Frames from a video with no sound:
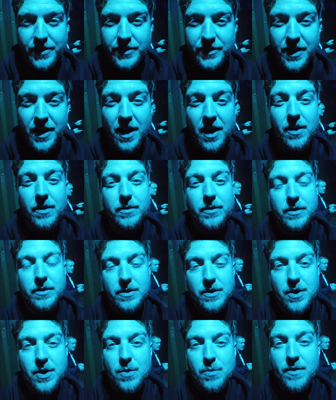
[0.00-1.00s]
So
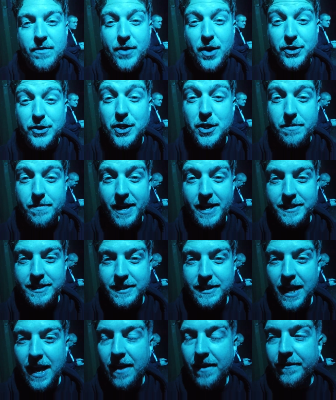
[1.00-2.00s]
we've got two
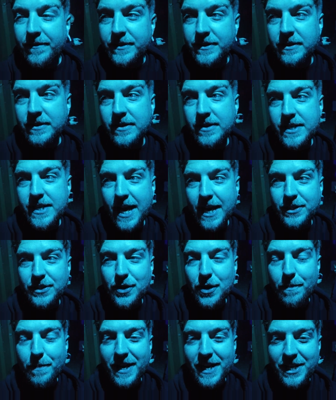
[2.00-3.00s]
mazes left.
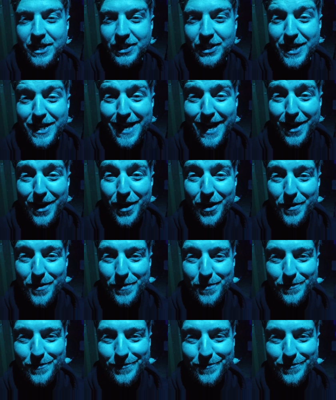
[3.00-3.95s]
Next up is Y.A.N.A.